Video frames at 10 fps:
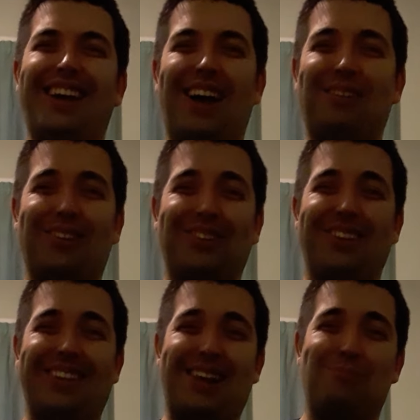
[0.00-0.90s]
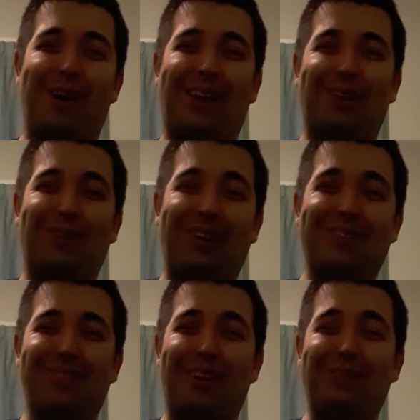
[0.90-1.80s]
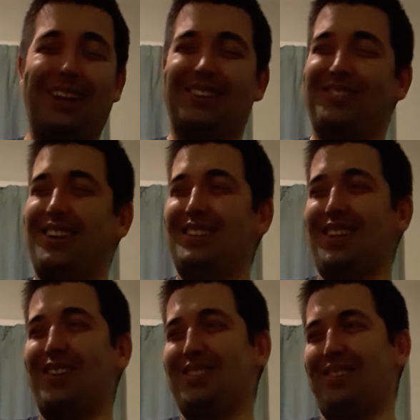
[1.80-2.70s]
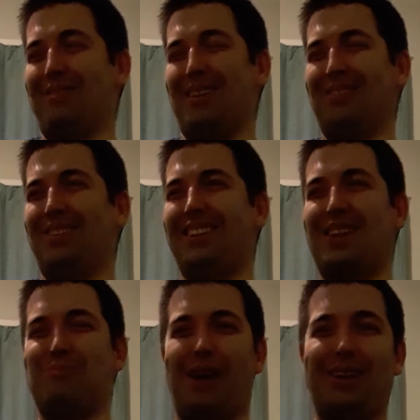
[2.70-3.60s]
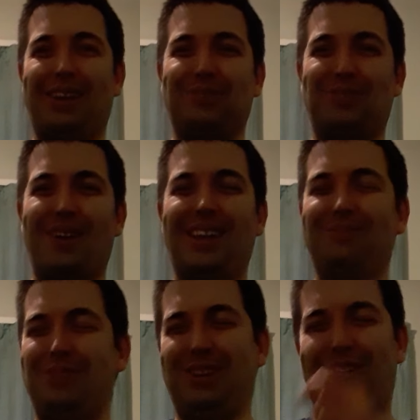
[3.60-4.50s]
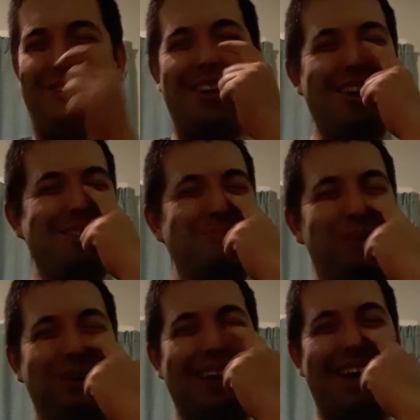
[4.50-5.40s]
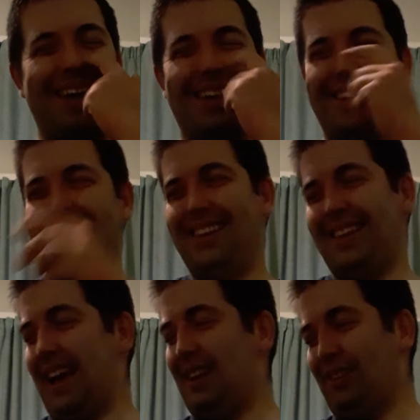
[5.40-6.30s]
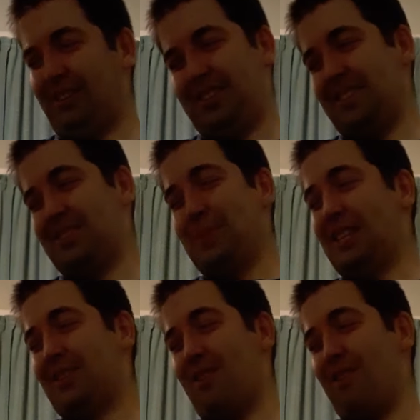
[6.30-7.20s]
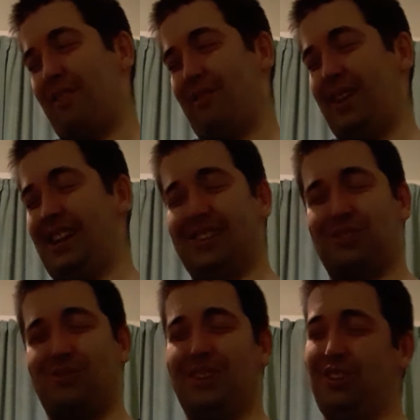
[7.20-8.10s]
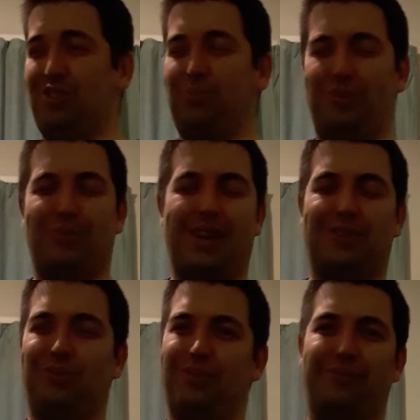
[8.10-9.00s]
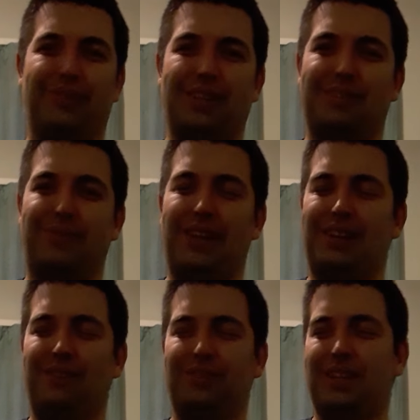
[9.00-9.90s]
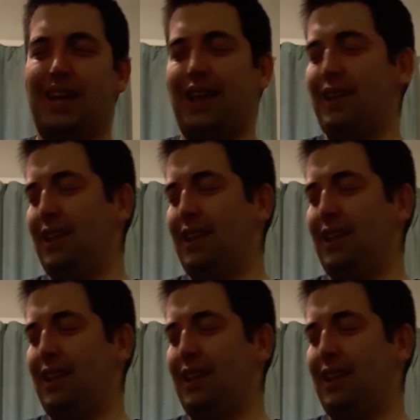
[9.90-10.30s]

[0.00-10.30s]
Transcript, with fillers: I'm not going to tell Michael what, what way to train his horse, or I'm not going to tell Paddy how to ride the meter. But uh, yeah, look at Smith's corner really and truly should be way too good for this field down today.